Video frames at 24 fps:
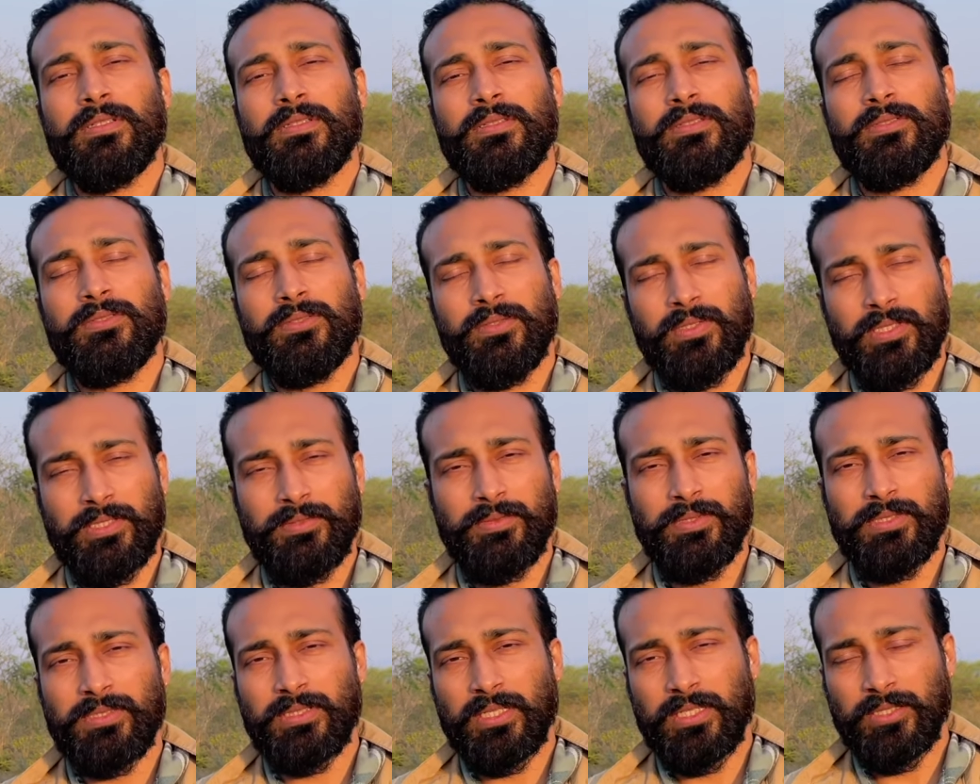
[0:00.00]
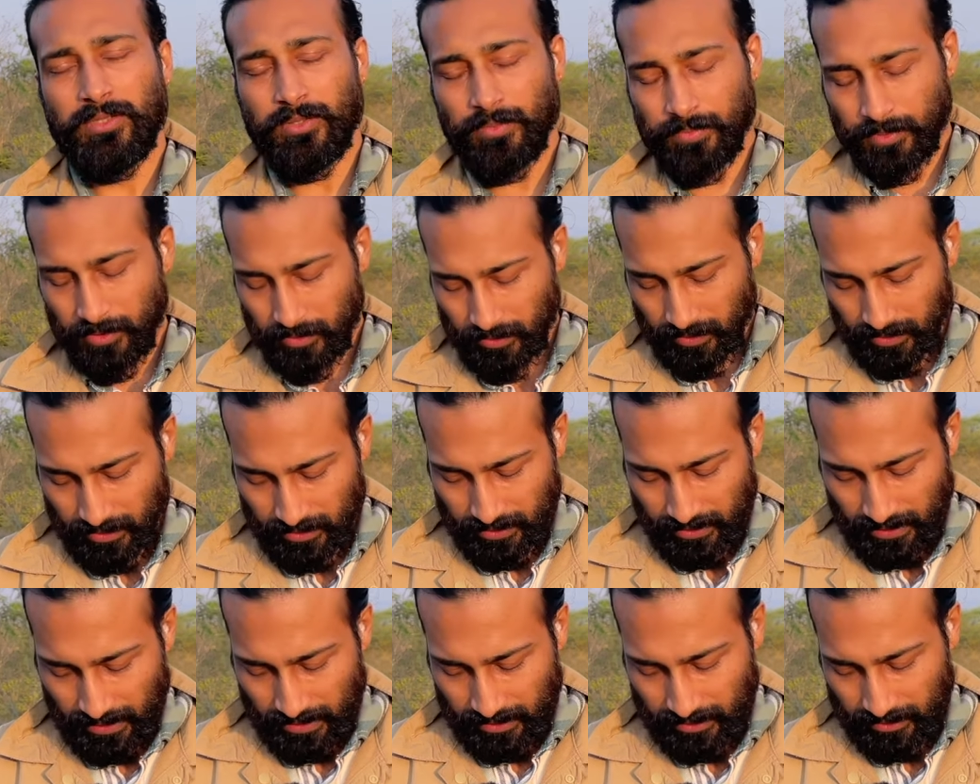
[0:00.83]
So anyways, I hope you
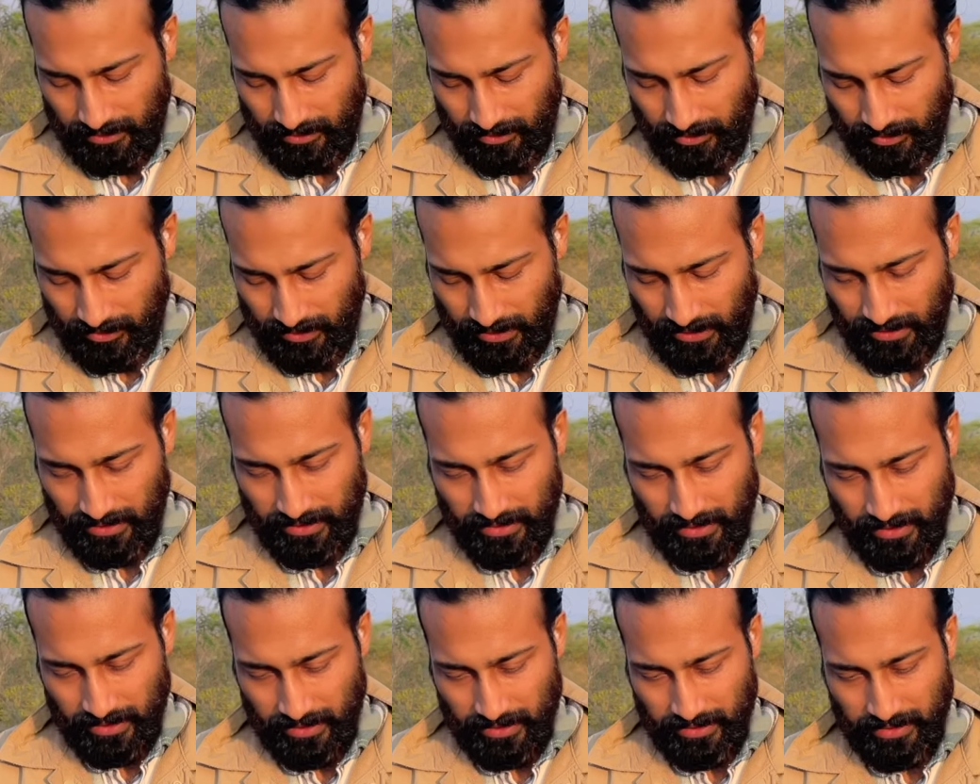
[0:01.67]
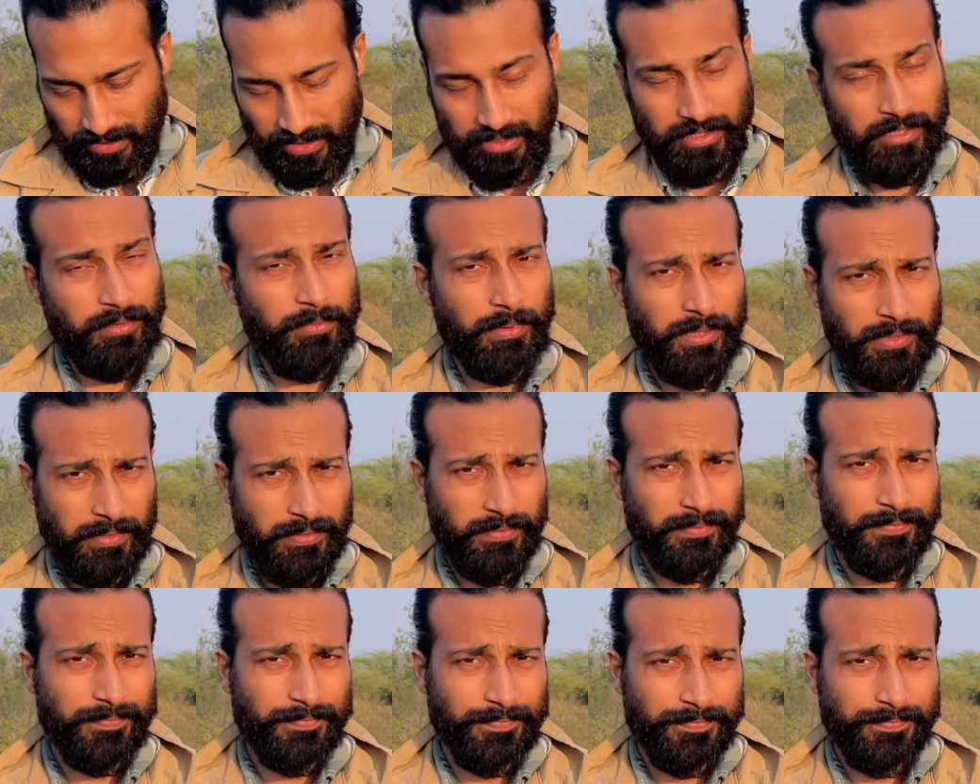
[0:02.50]
understand. You can send us an email.
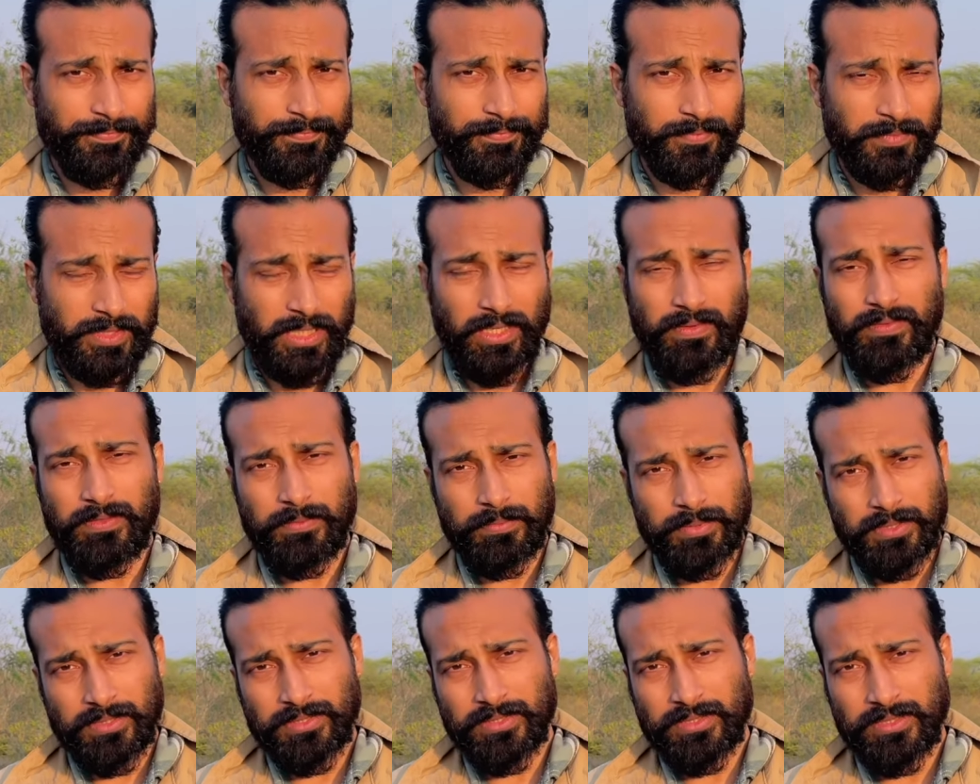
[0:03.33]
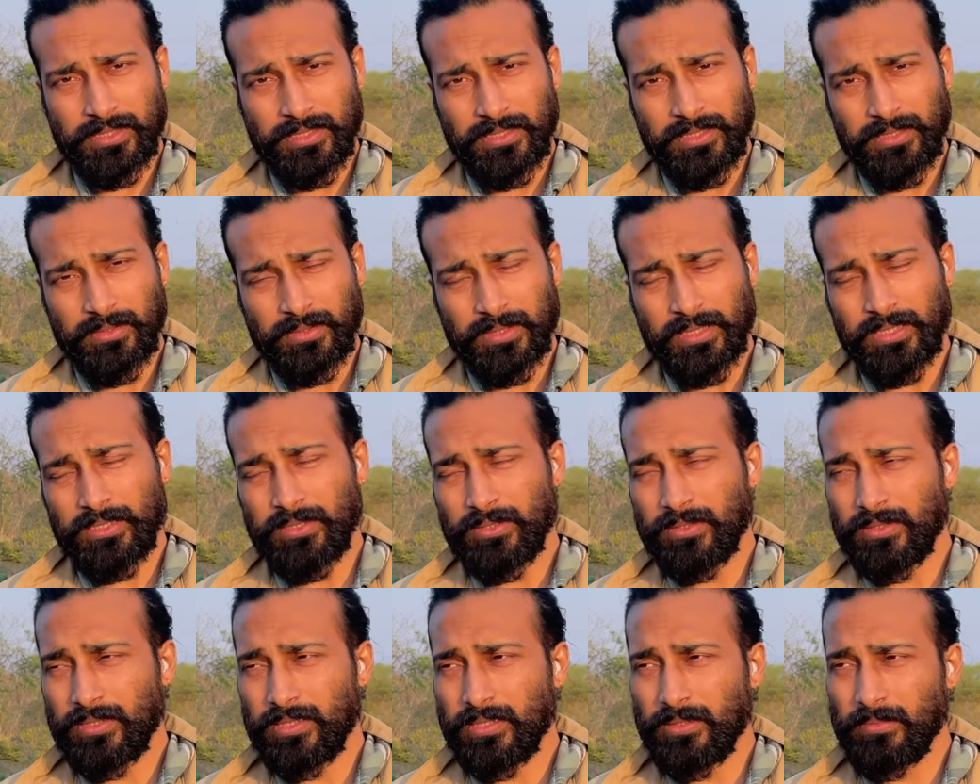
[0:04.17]
I will personally look
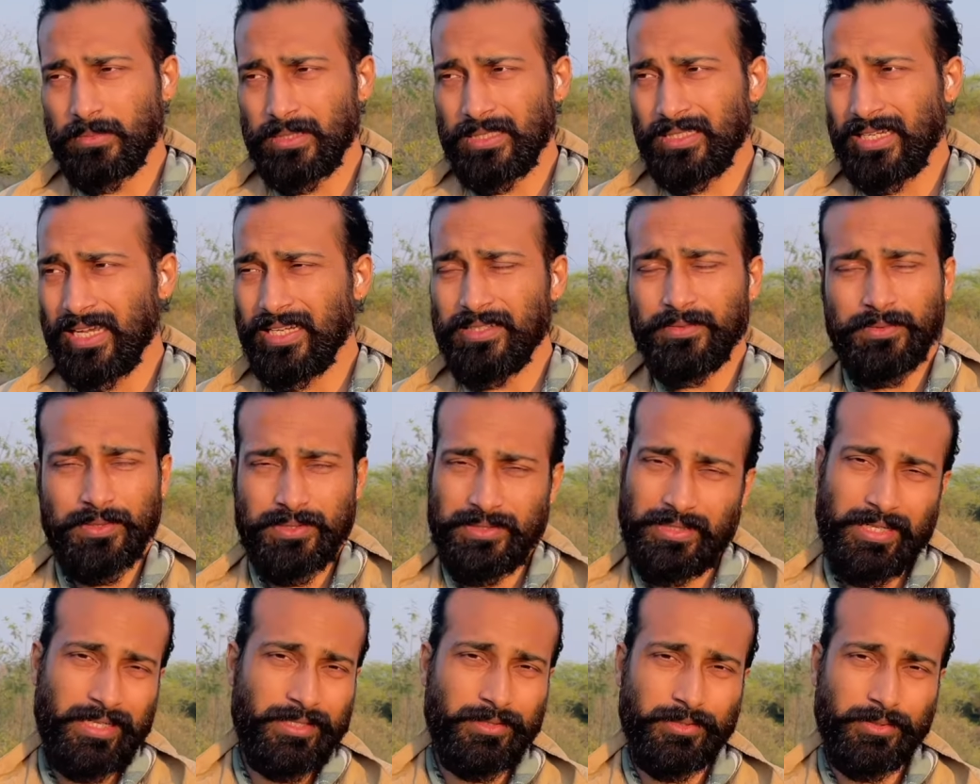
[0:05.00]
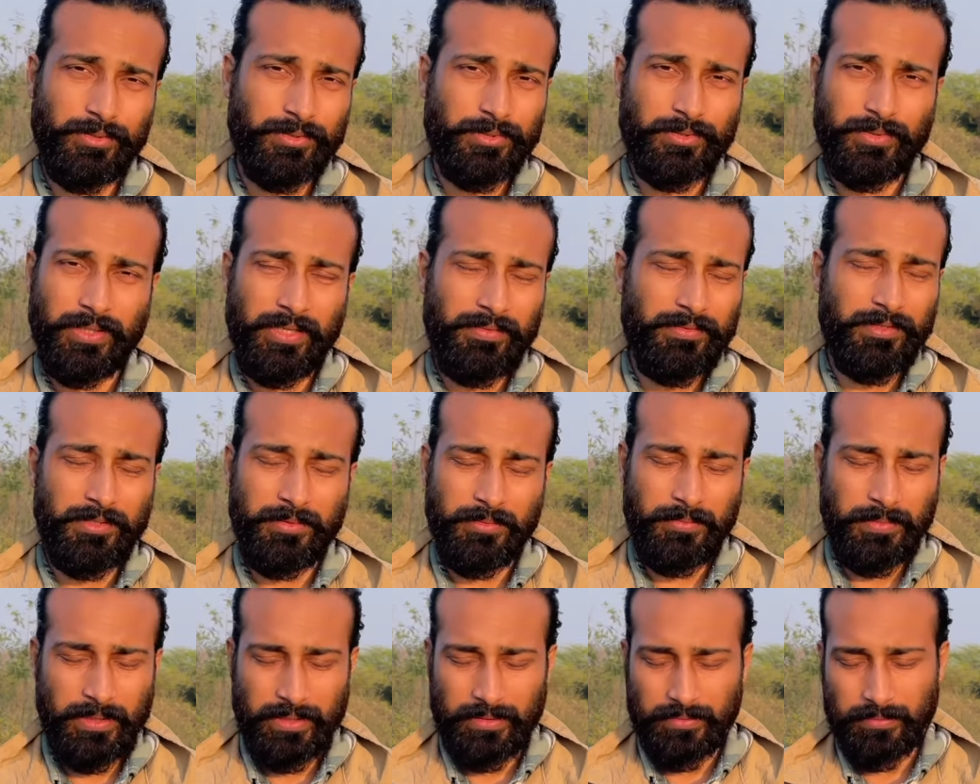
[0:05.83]
into the email. Anyways, I go through every
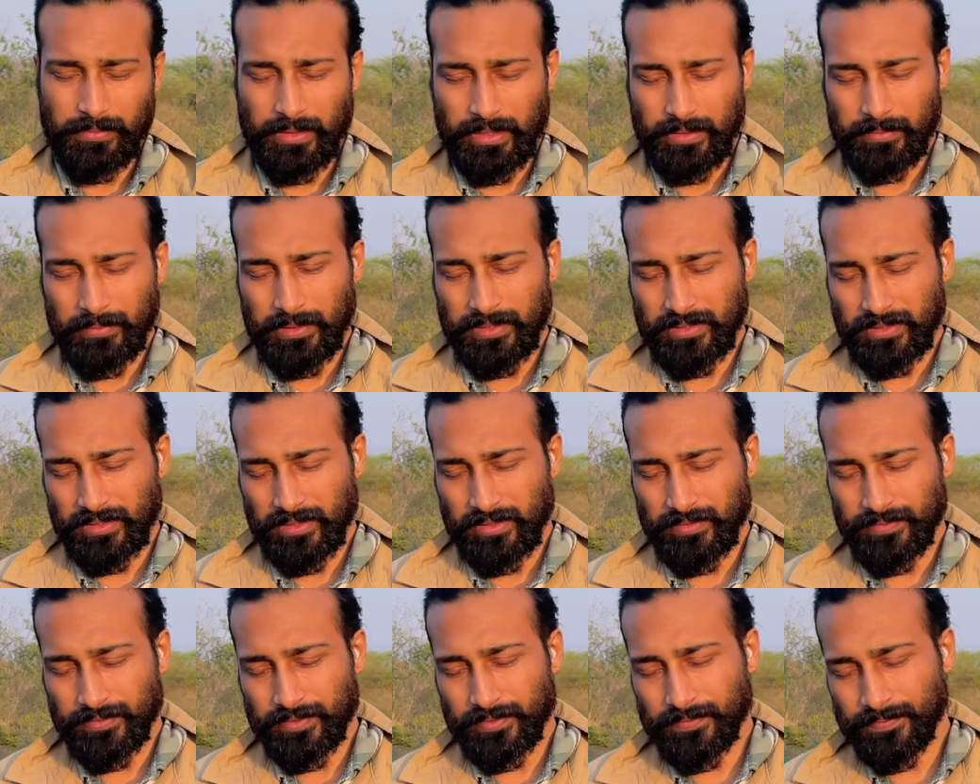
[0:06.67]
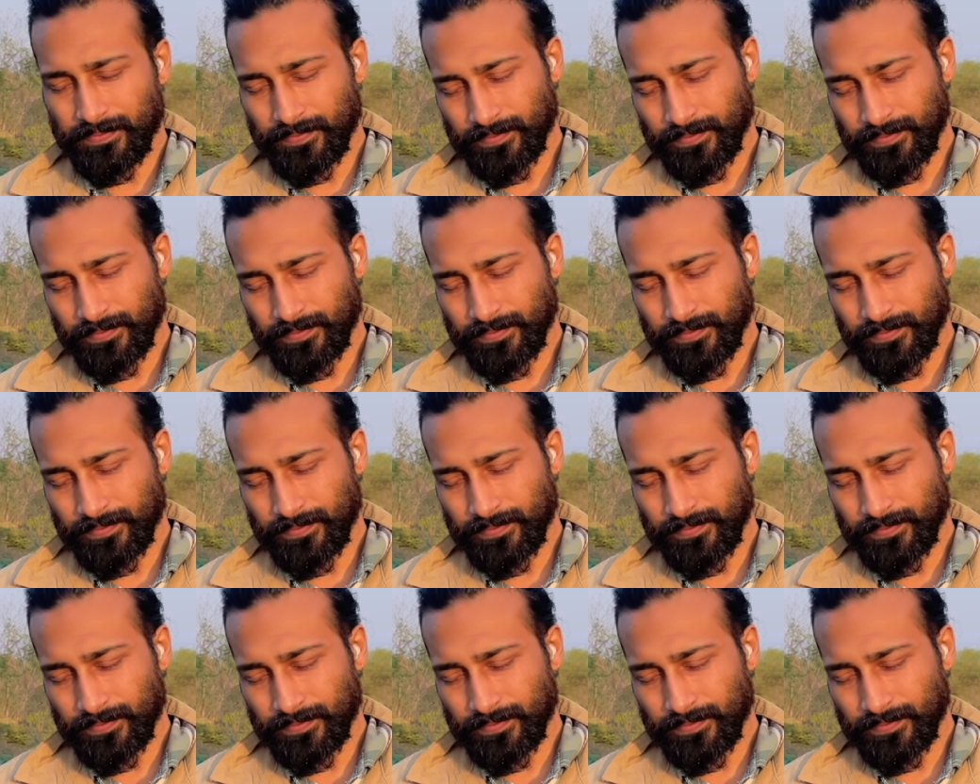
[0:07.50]
email by myself.